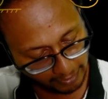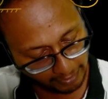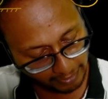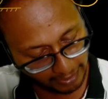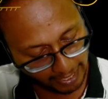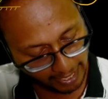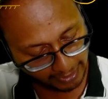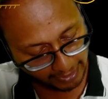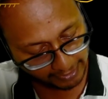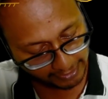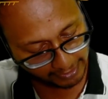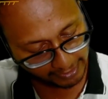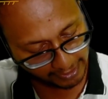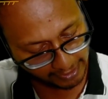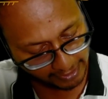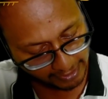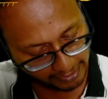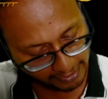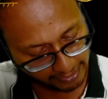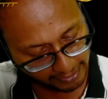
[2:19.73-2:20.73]

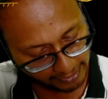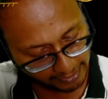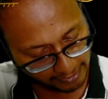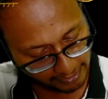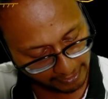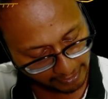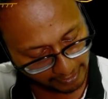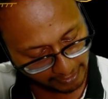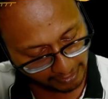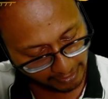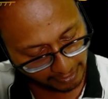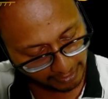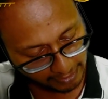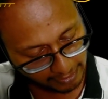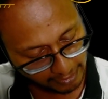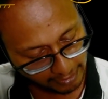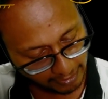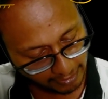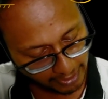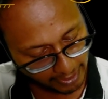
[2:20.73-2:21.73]
Axis
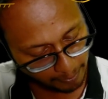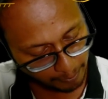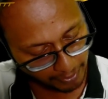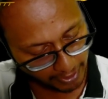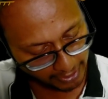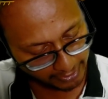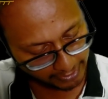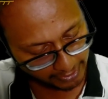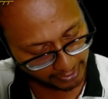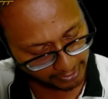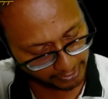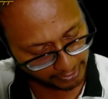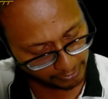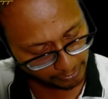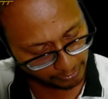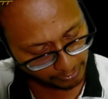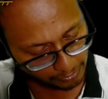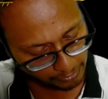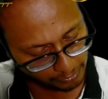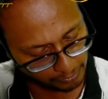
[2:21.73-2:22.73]
that passes
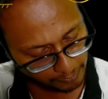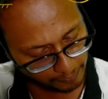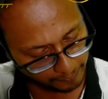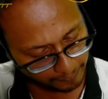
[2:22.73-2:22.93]
through